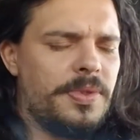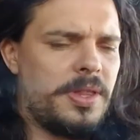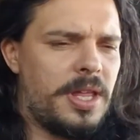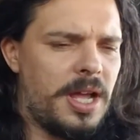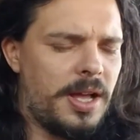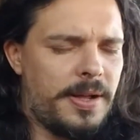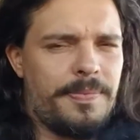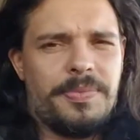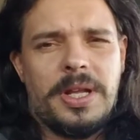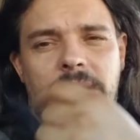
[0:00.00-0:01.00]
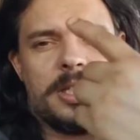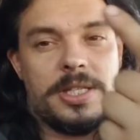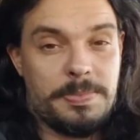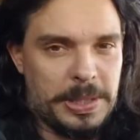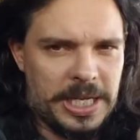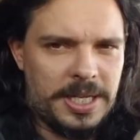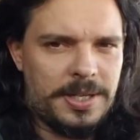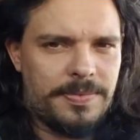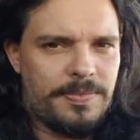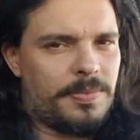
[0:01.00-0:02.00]
They are speed,
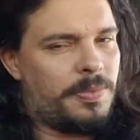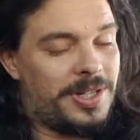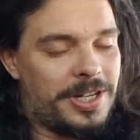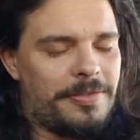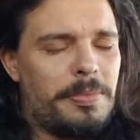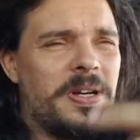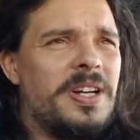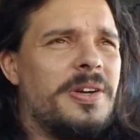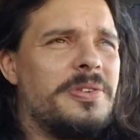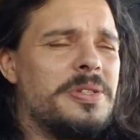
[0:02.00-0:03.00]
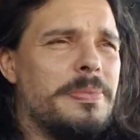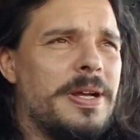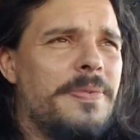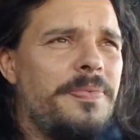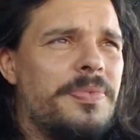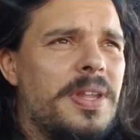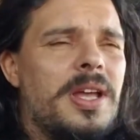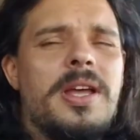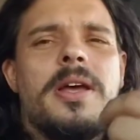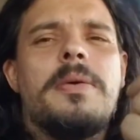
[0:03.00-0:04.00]
which everybody knows about,
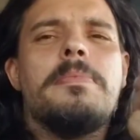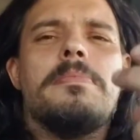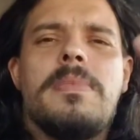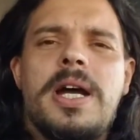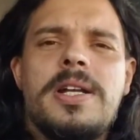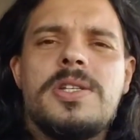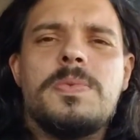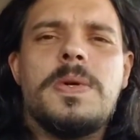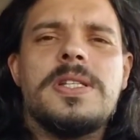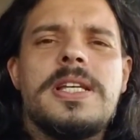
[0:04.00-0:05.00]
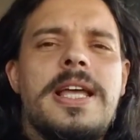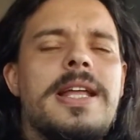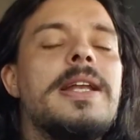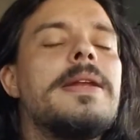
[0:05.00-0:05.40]
-1 to hit